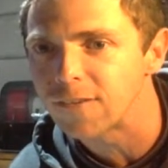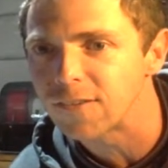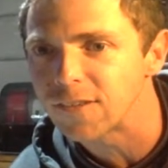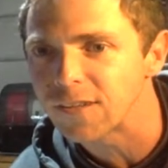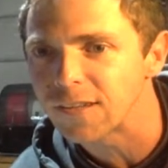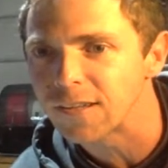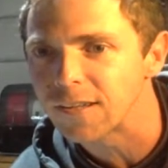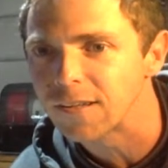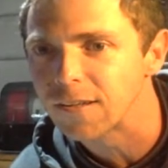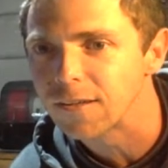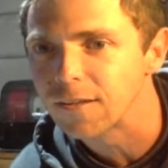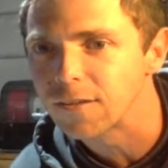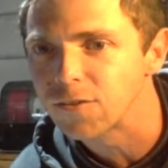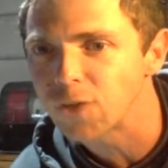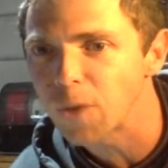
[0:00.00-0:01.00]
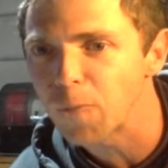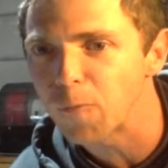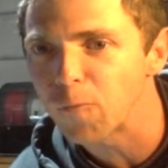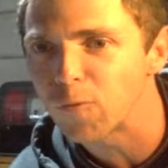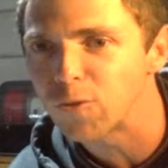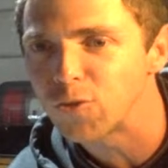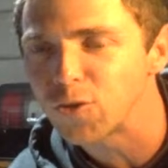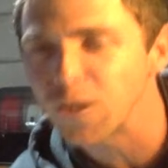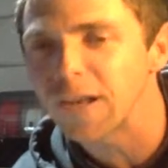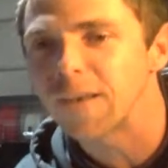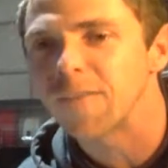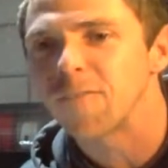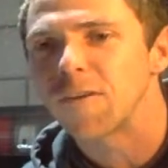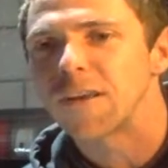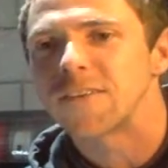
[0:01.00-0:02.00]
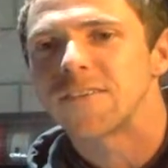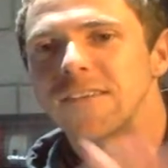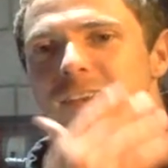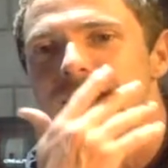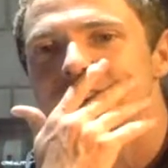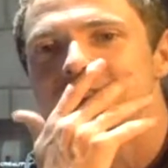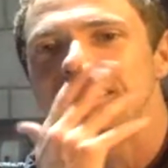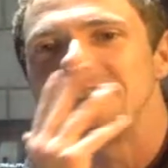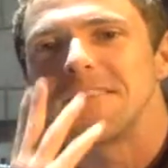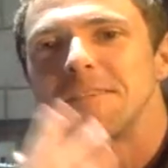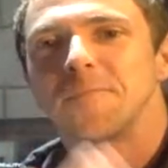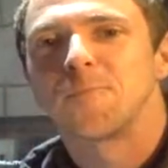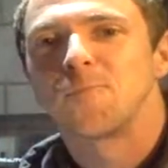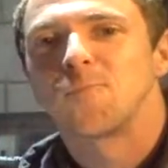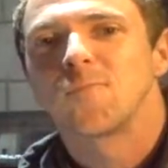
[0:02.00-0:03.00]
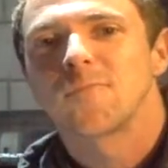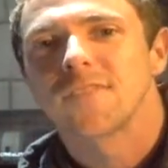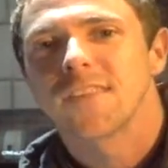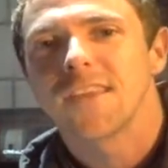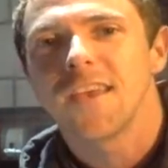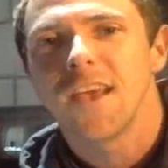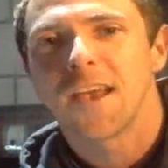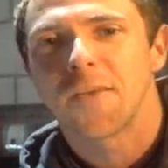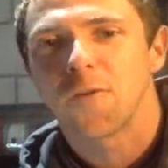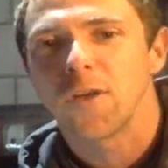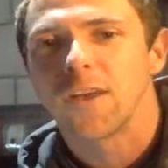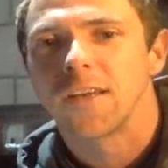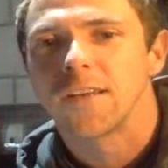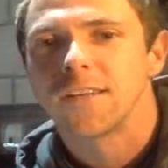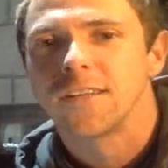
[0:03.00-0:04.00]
the type of adrenaline rush. Yeah, nice. Yeah, I agree.